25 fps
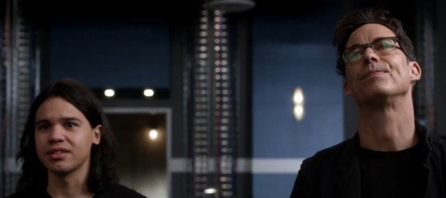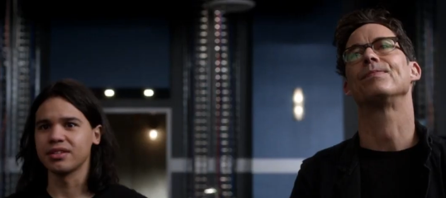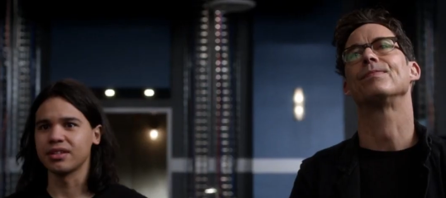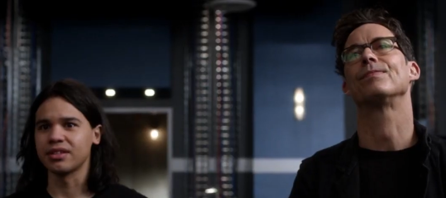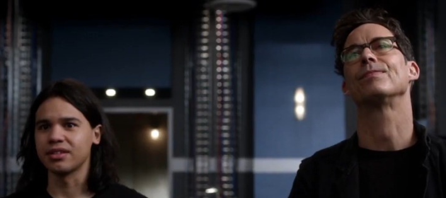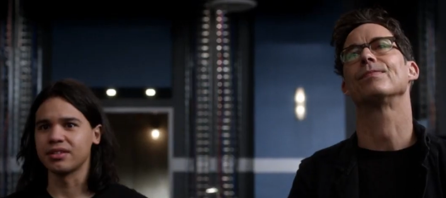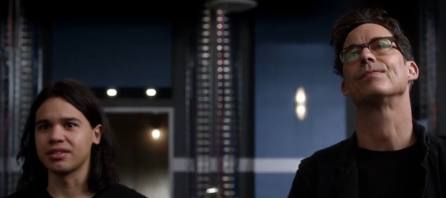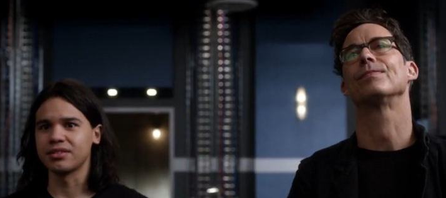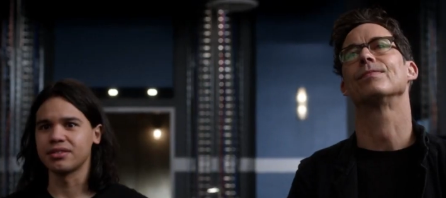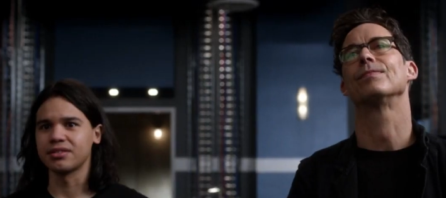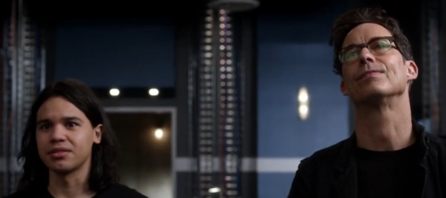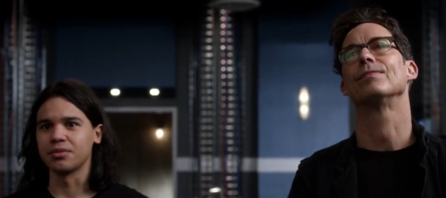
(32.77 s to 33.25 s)

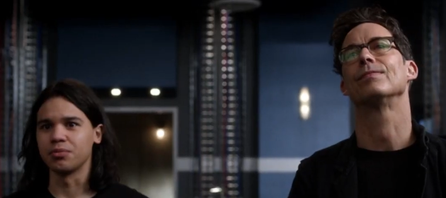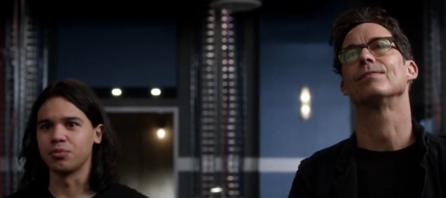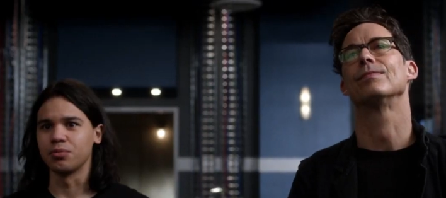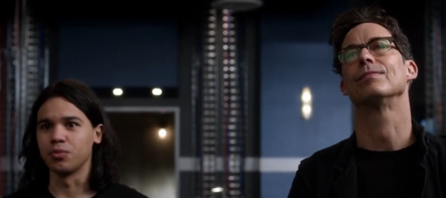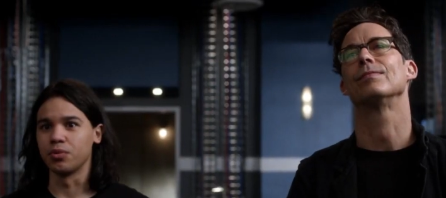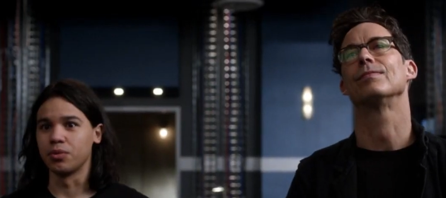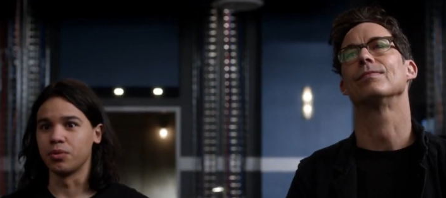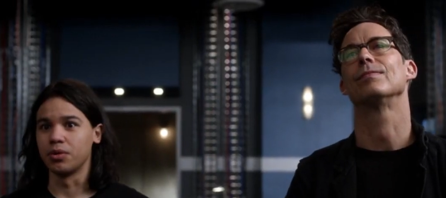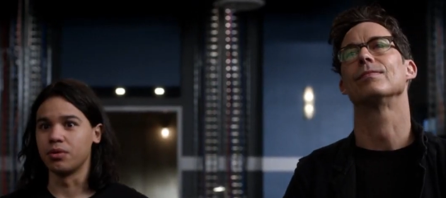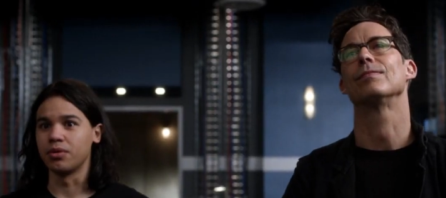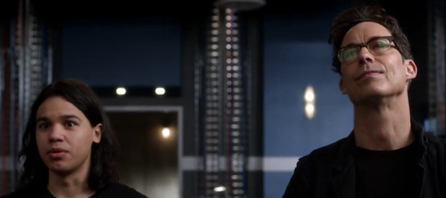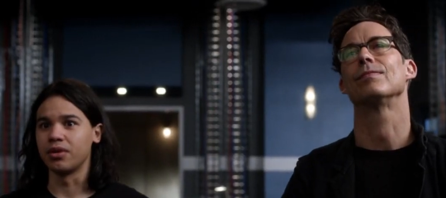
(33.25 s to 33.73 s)
Speaker 1: like some
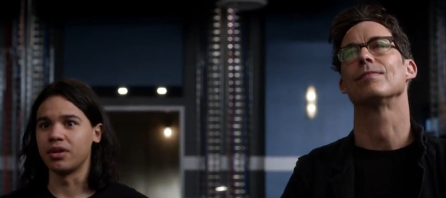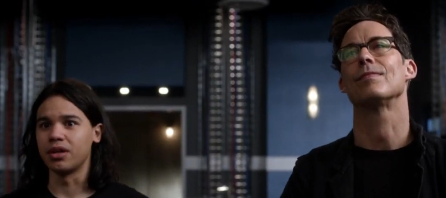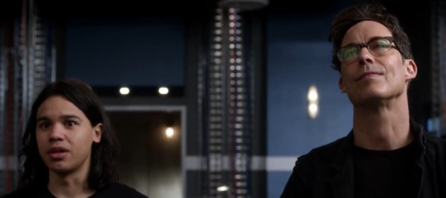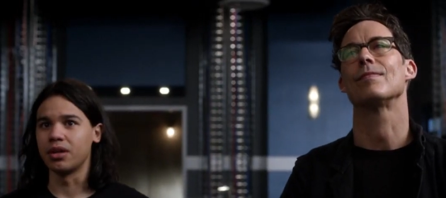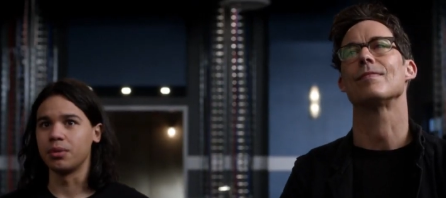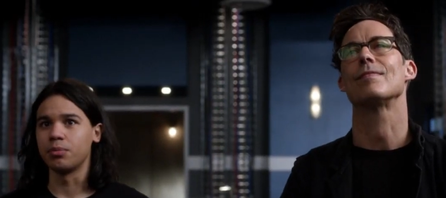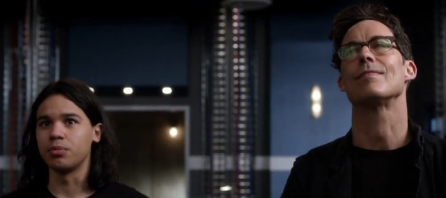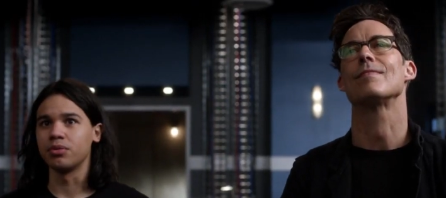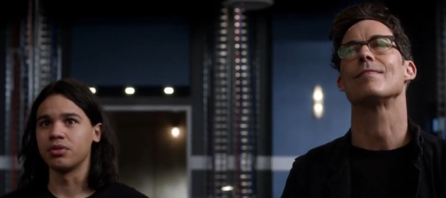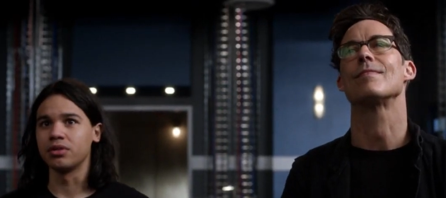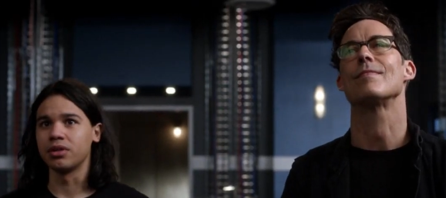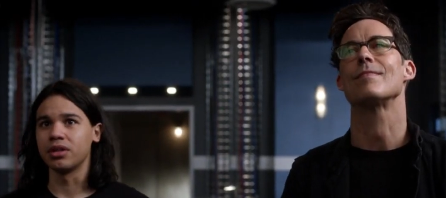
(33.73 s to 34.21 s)
real
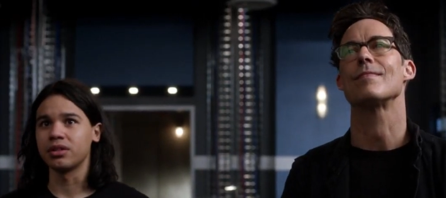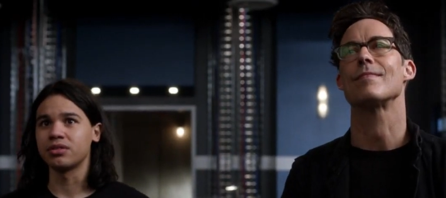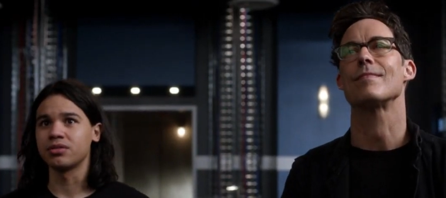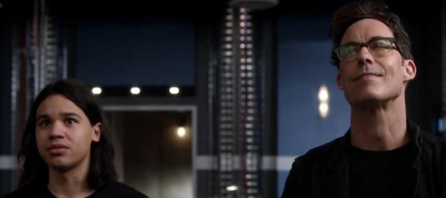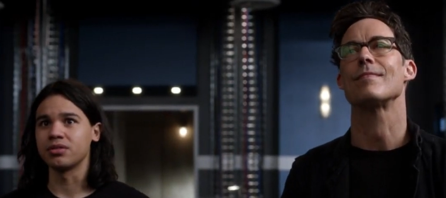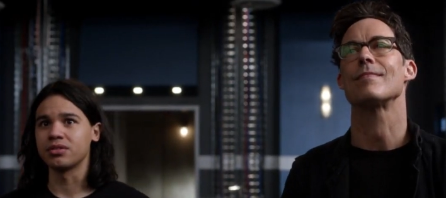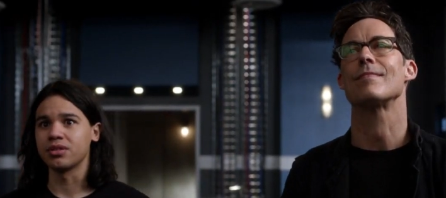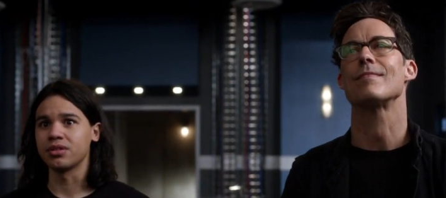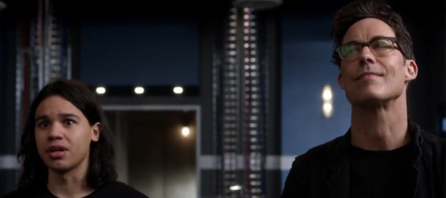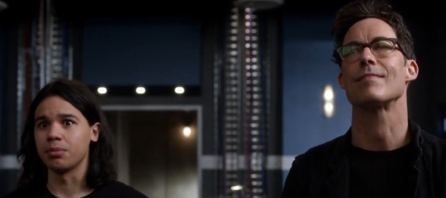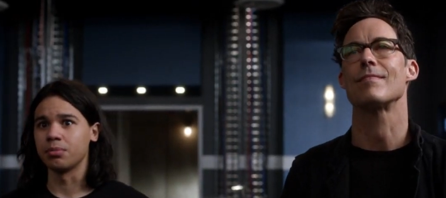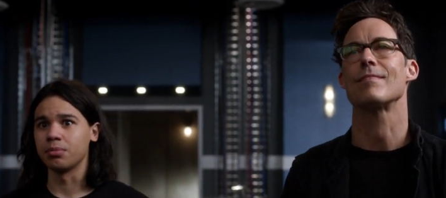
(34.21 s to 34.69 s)
Hannibal Lecter
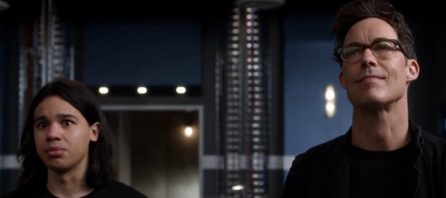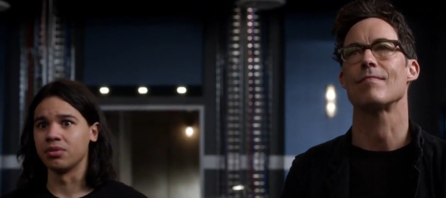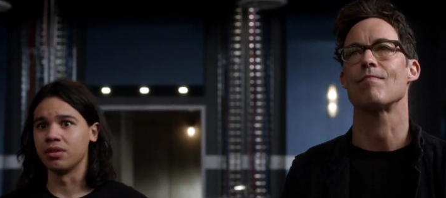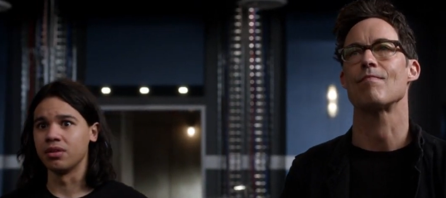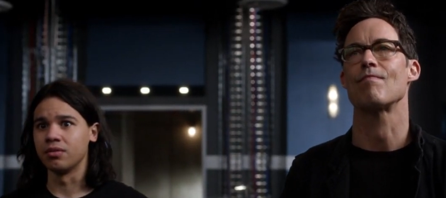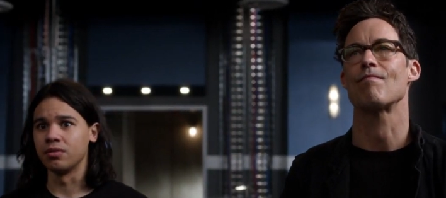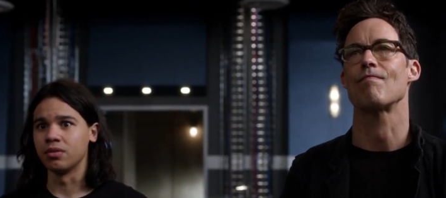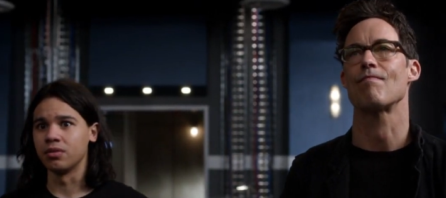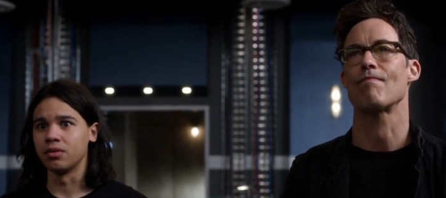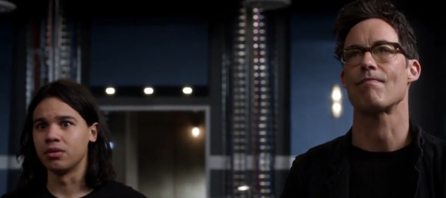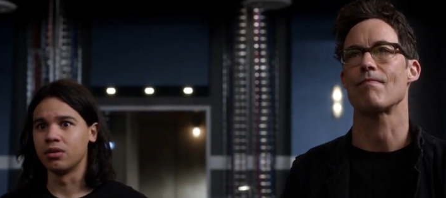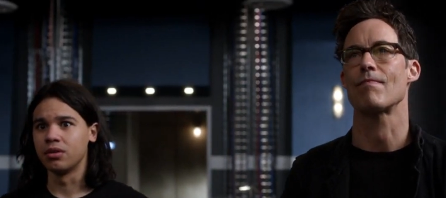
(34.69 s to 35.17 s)
type
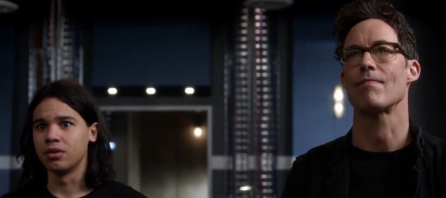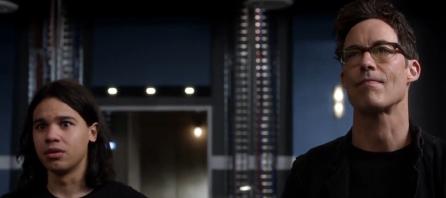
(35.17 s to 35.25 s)
level.